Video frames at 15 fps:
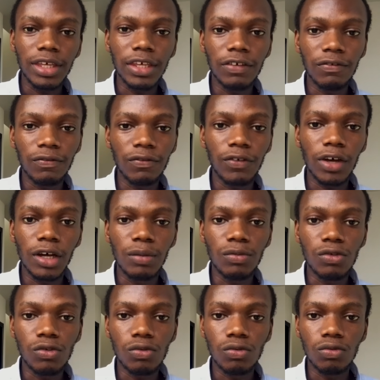give
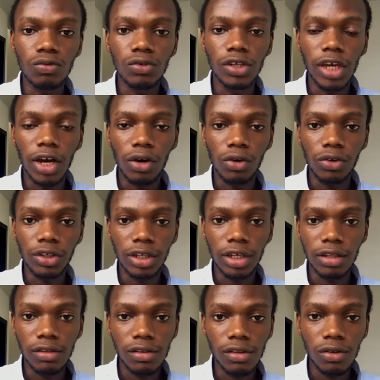to their
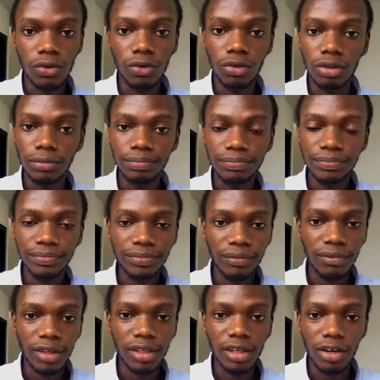audience or
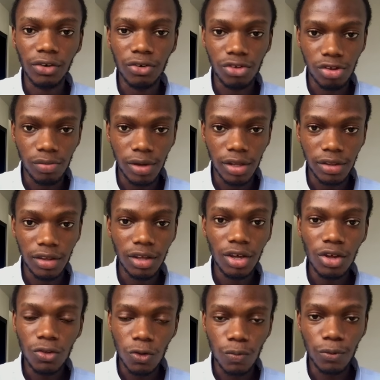your customers
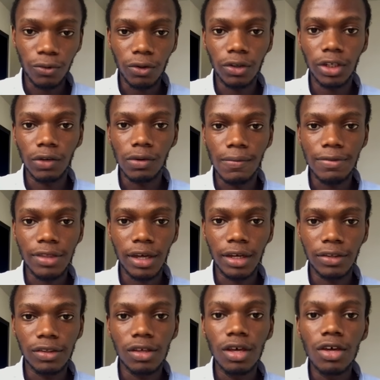to put on their
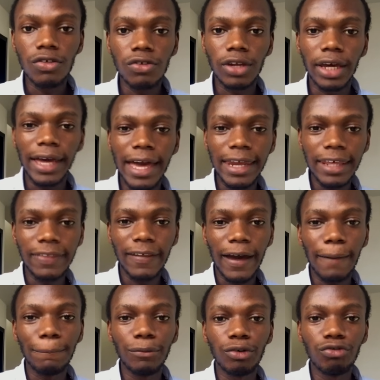website, so that
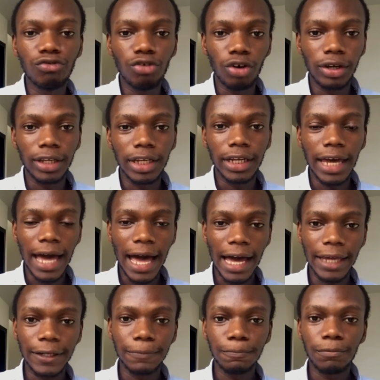anytime they run an
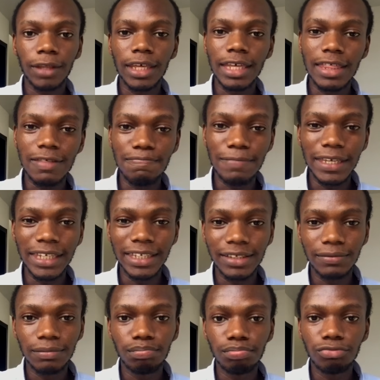ad, it's
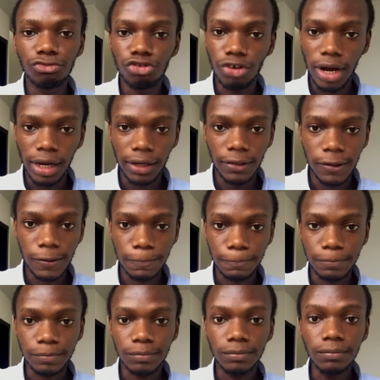being tracked.
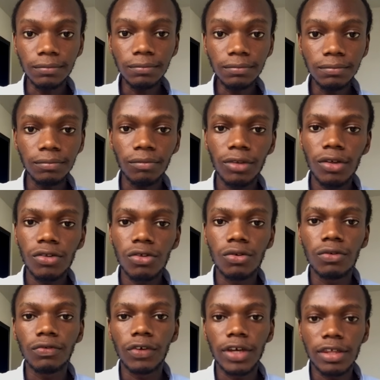
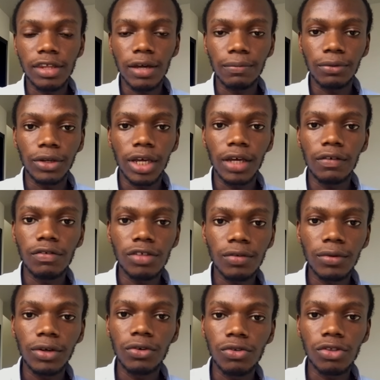So for example, now if
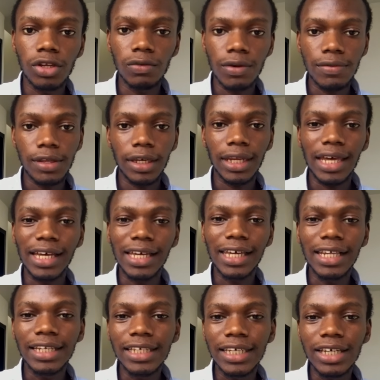someone goes to the website
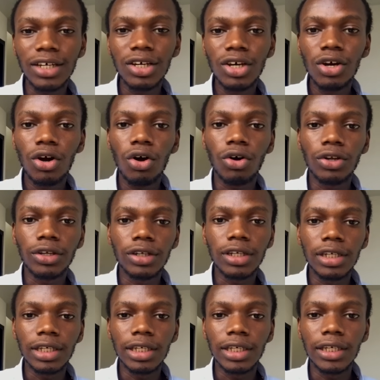and click on
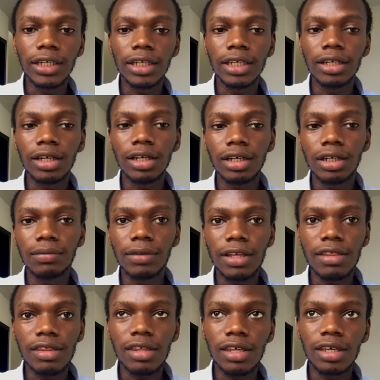the
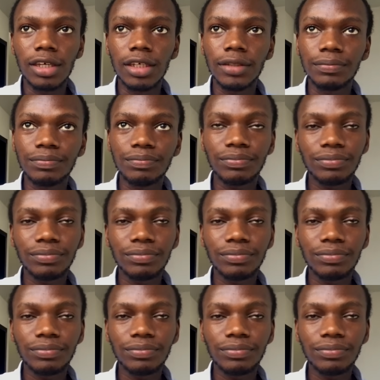let's say